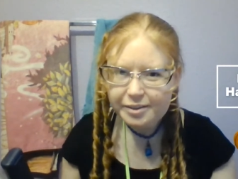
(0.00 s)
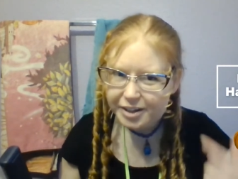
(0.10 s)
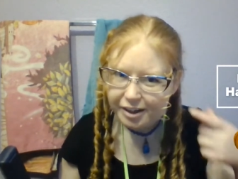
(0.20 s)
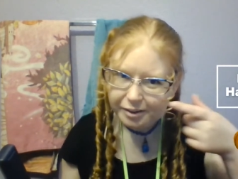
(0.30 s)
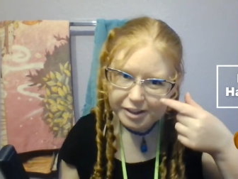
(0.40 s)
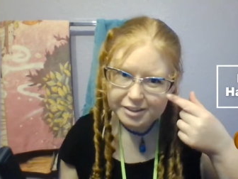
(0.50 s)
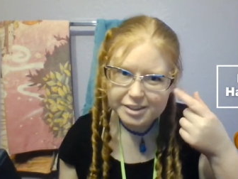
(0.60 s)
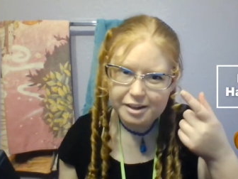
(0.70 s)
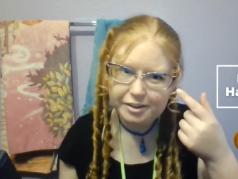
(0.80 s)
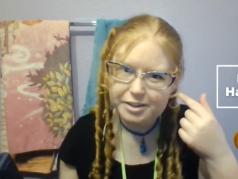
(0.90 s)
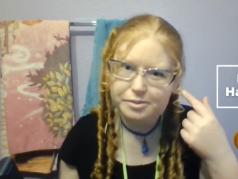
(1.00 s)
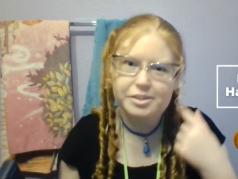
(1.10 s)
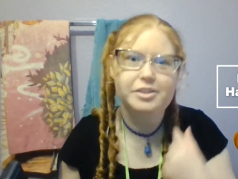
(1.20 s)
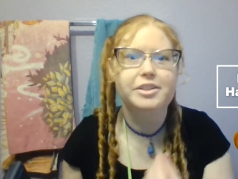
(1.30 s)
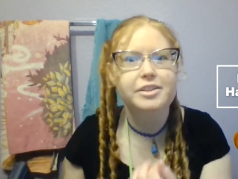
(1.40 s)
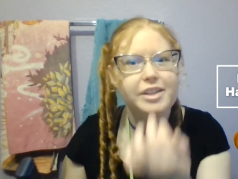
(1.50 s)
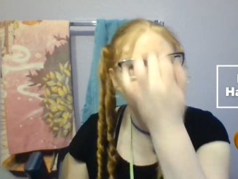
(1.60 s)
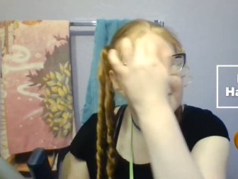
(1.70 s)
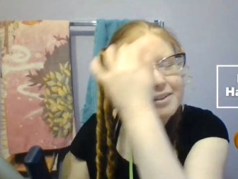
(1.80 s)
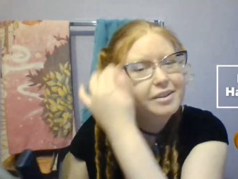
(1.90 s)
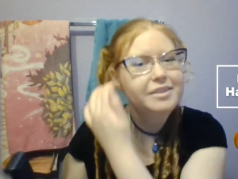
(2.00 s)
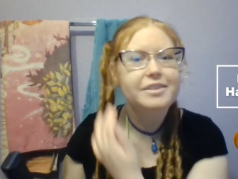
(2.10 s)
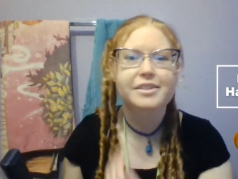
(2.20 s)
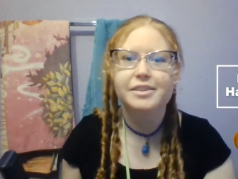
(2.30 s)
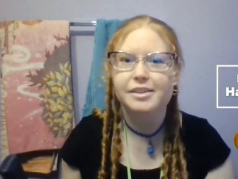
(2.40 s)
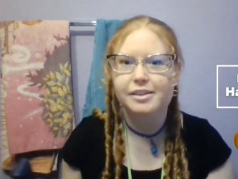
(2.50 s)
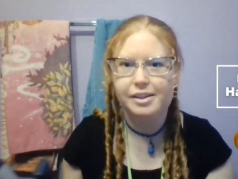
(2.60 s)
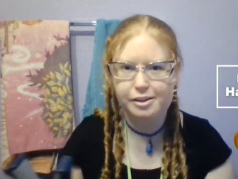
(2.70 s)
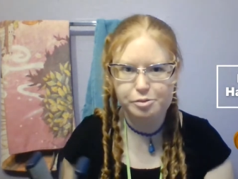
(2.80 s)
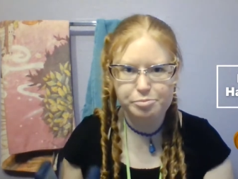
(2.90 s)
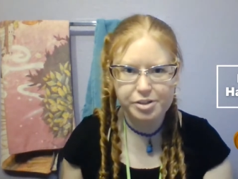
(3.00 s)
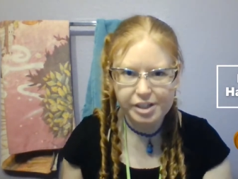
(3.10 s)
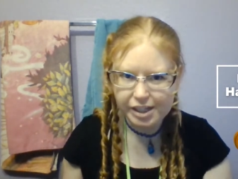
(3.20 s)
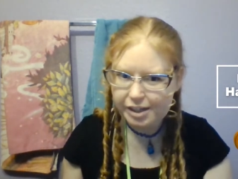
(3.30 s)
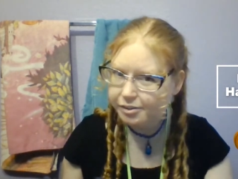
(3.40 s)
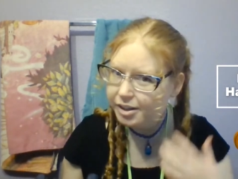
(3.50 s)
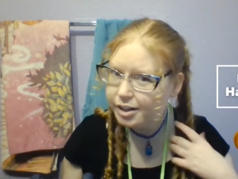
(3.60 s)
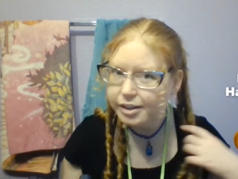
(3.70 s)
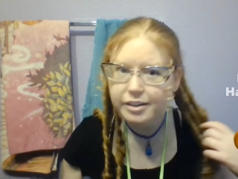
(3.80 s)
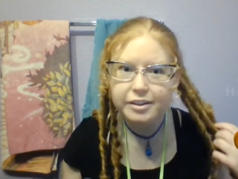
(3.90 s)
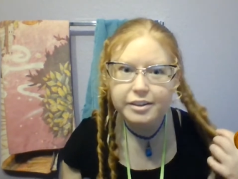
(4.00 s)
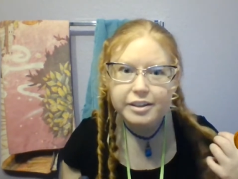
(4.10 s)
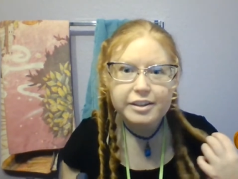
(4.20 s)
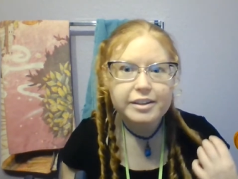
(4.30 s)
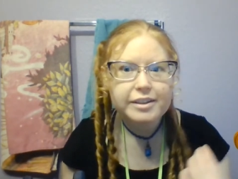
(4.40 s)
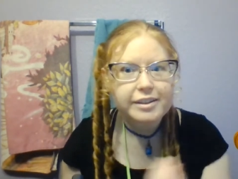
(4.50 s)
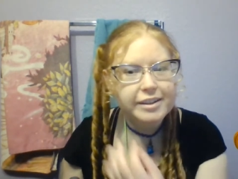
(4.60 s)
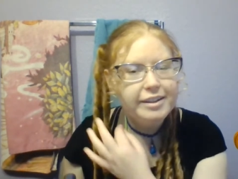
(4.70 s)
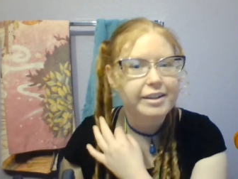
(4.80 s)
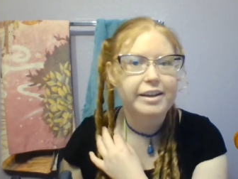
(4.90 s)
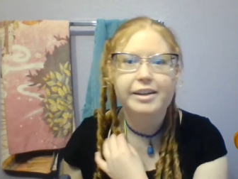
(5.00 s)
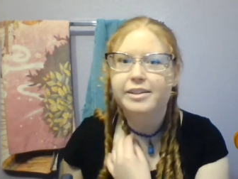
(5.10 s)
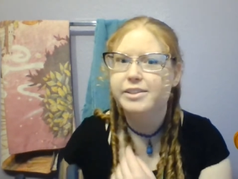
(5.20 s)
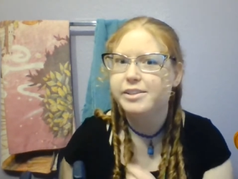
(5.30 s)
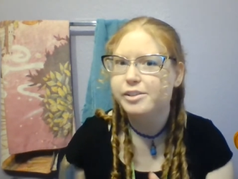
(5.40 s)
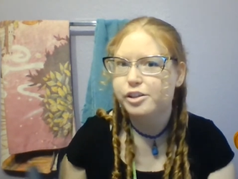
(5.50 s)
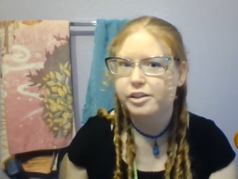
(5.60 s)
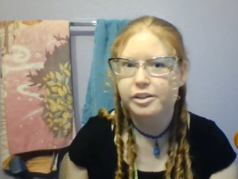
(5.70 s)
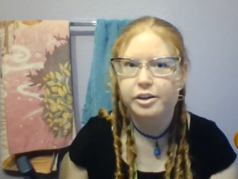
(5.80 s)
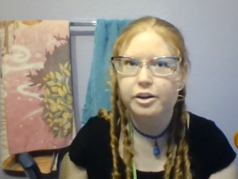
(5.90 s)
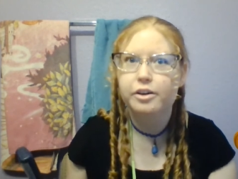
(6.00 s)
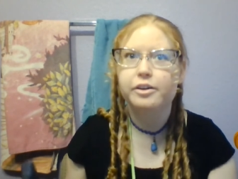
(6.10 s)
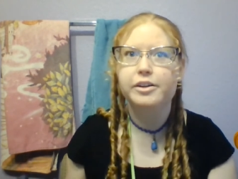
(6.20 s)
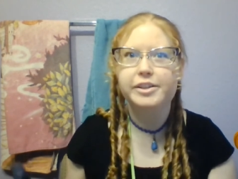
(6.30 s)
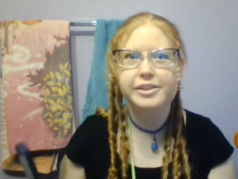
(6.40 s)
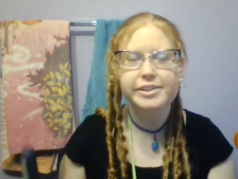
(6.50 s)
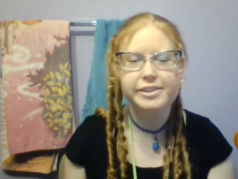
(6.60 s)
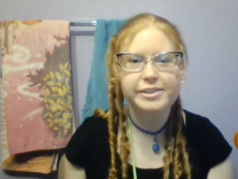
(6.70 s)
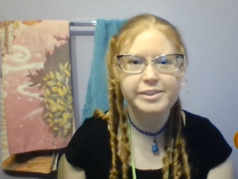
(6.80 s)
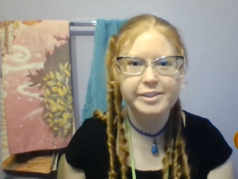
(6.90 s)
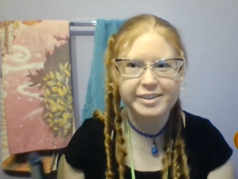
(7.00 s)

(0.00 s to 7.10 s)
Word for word: we go, that's how this one turned out. Probably looked pretty even. Nice curls.